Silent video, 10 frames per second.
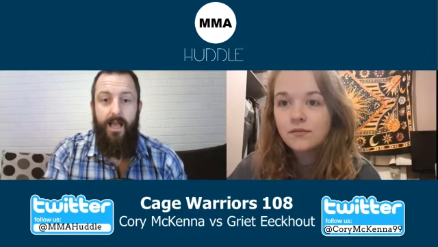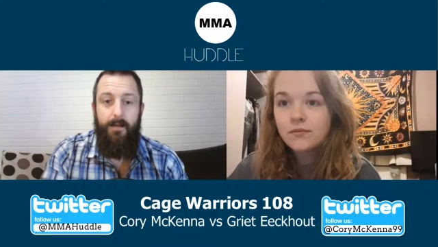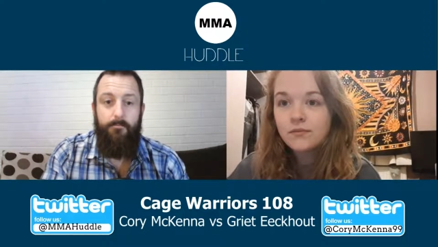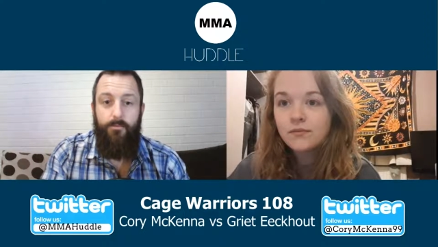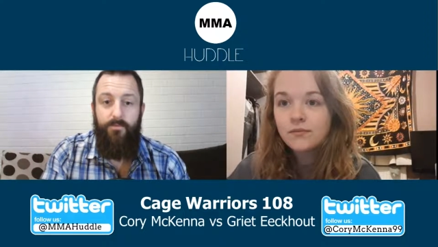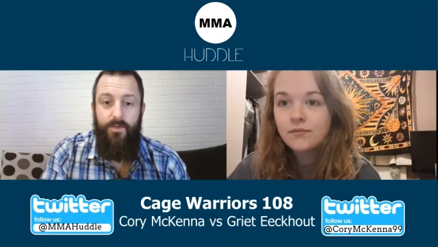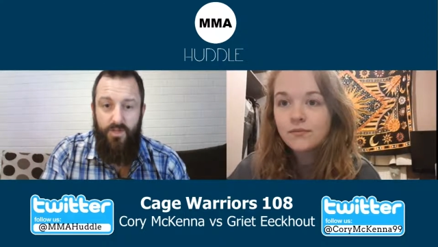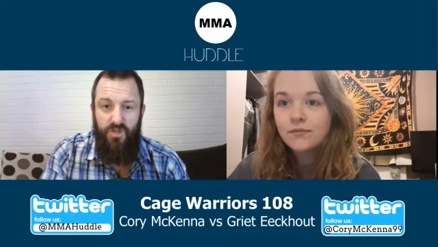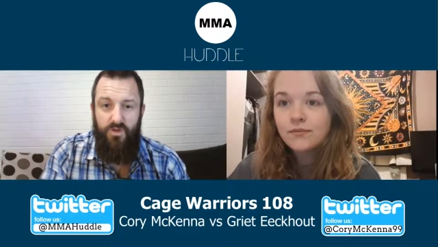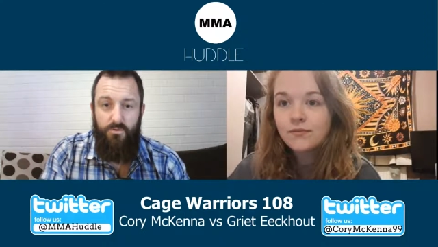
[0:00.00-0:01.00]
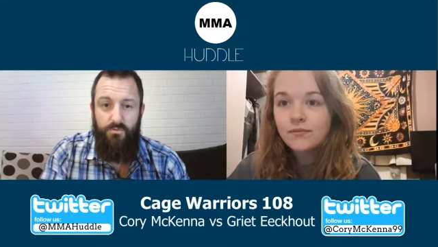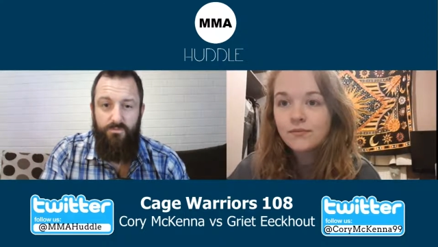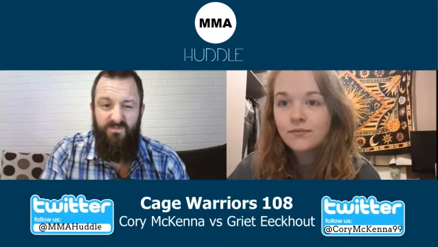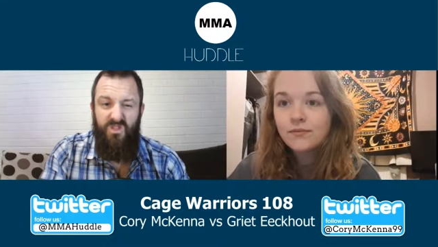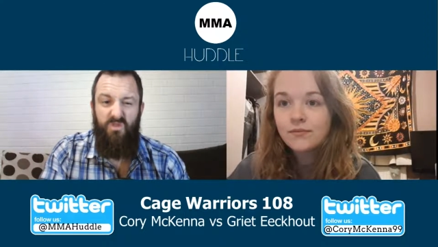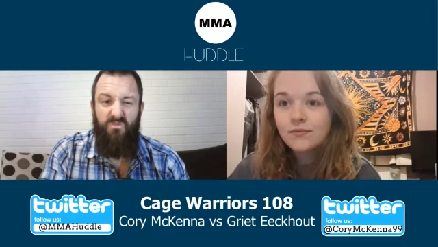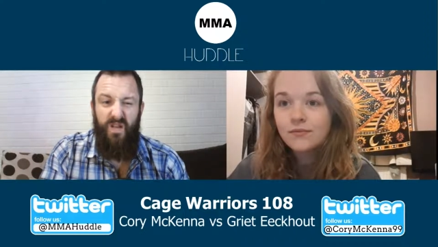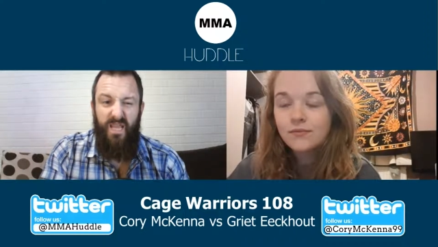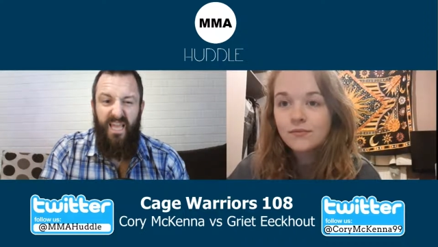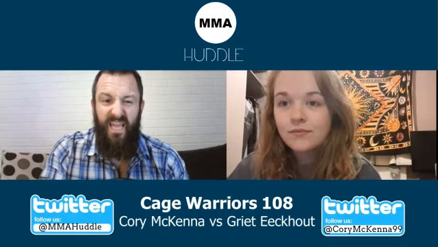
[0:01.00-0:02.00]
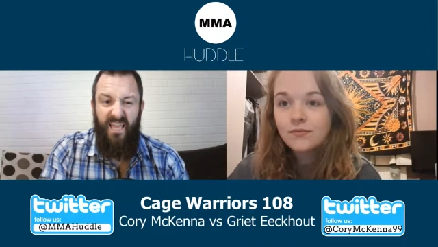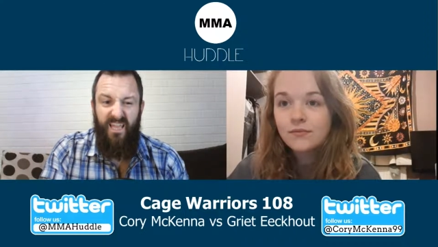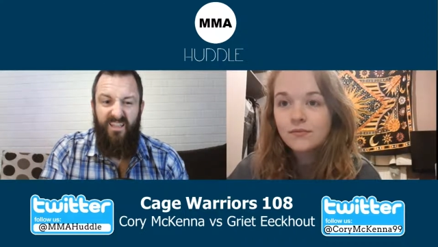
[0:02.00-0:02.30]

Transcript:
Speaker 1: but for you, you don't really care.